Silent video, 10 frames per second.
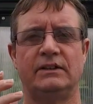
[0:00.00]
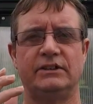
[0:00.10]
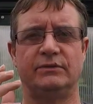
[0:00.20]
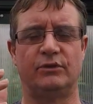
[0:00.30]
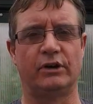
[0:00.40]

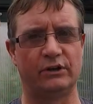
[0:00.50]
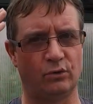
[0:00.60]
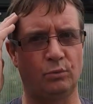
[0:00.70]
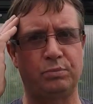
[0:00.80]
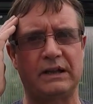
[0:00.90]
you've got it
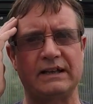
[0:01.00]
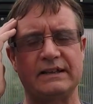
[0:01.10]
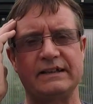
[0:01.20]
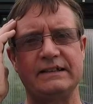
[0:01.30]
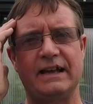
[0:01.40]
all
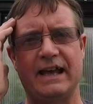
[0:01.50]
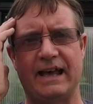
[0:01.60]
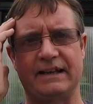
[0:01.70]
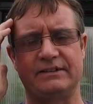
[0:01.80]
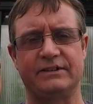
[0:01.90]
planned in your
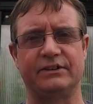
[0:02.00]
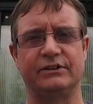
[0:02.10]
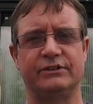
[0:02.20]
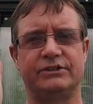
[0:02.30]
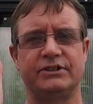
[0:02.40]
head
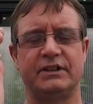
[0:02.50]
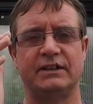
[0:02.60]
that,